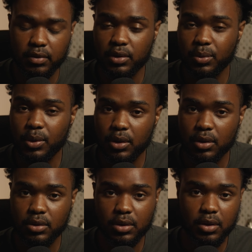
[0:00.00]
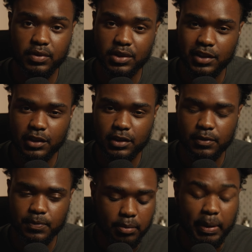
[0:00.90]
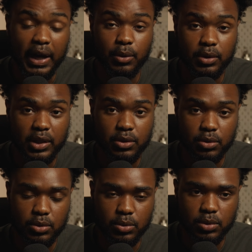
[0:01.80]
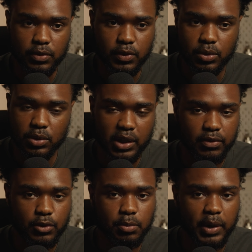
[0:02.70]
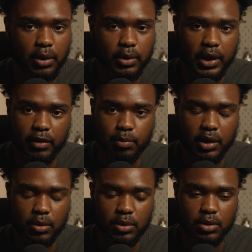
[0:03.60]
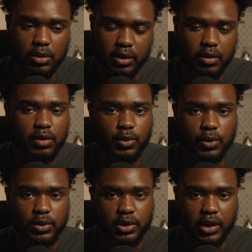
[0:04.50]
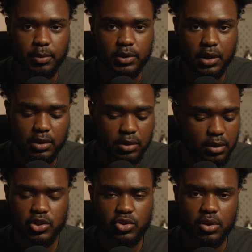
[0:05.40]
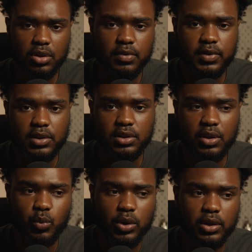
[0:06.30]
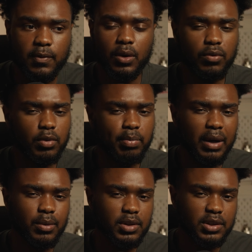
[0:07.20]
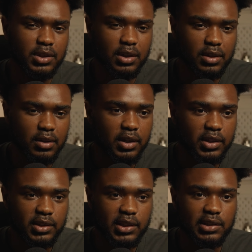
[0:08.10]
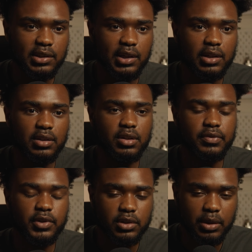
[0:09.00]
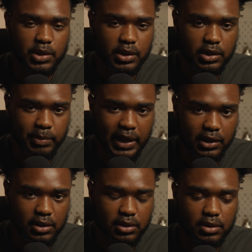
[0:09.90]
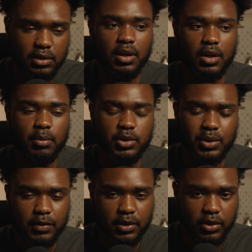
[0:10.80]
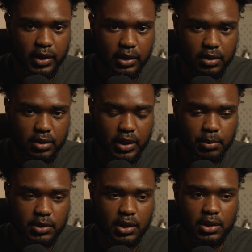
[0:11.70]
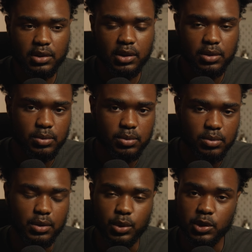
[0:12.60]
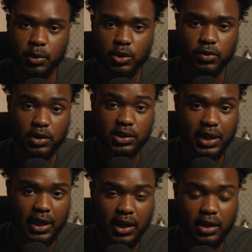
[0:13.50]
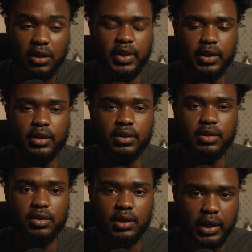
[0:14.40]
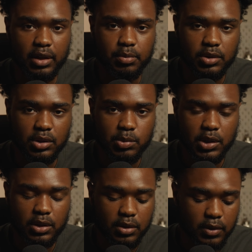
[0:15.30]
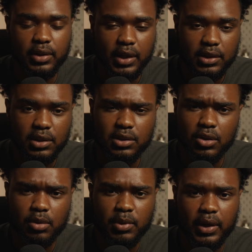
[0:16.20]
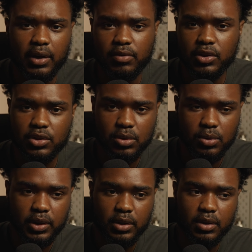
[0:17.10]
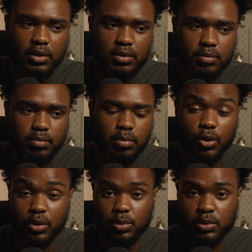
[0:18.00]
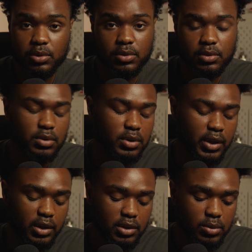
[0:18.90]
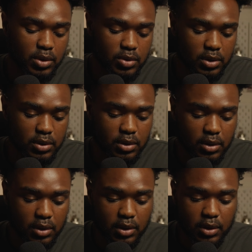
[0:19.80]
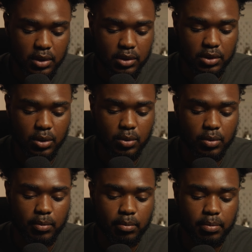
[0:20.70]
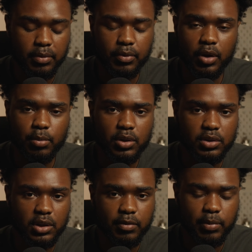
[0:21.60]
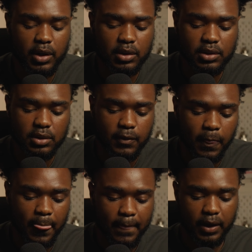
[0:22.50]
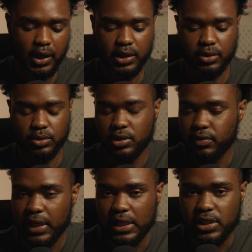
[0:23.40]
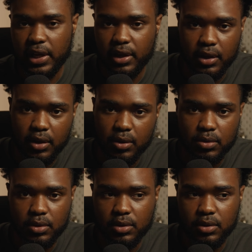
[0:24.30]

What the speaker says: off the wall, off the ceiling, the power that you use, if you use it at full power, half power, and of course your camera settings. It's strong enough to somewhat overpower the sun in the sense that if your subject is backlit and you have the correct camera settings, like you expose for the sky, it can light up your subject. Next, let's talk about how versatile and portable the AD200 is. So before I bought a softbox, I used this flash handheld.